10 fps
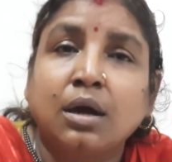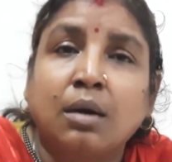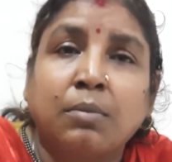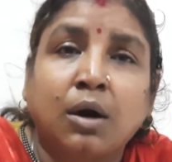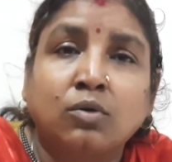
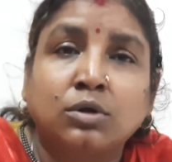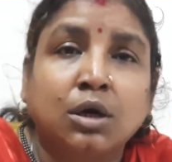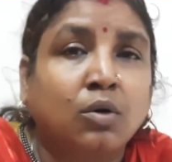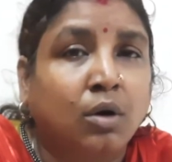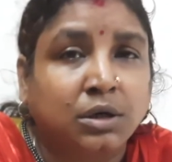about the
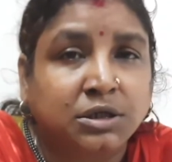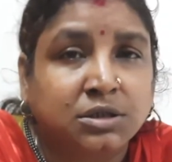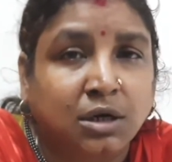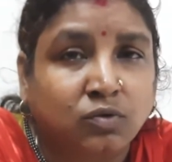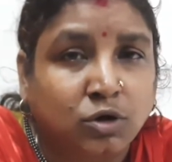cottage
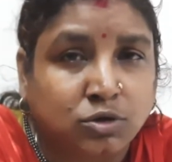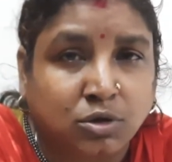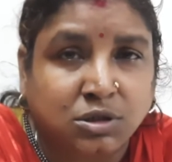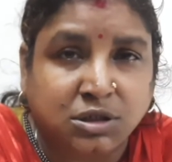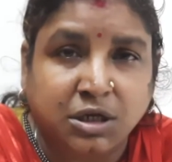that was on
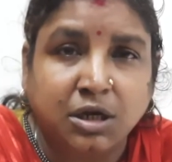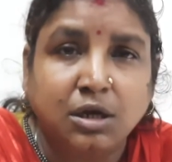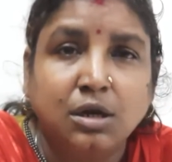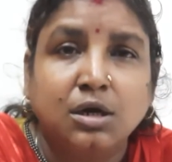sale